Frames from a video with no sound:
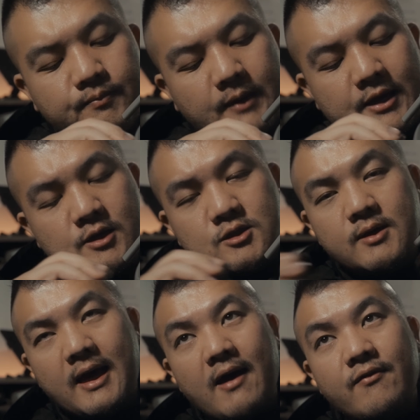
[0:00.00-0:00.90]
I used to
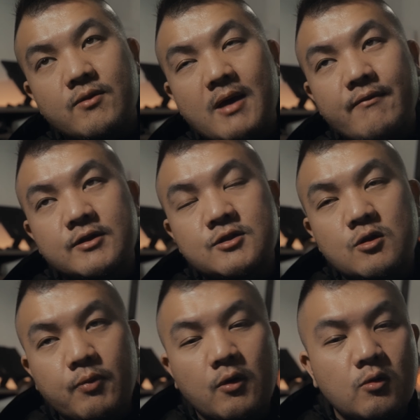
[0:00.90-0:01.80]
have the Mavic 2
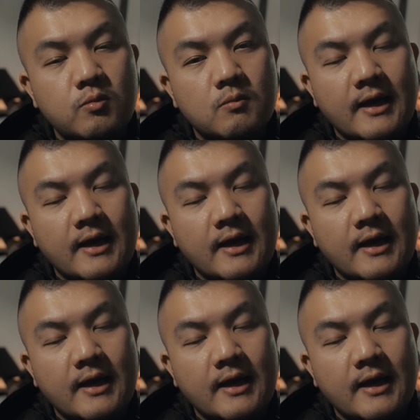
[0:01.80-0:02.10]
Pro.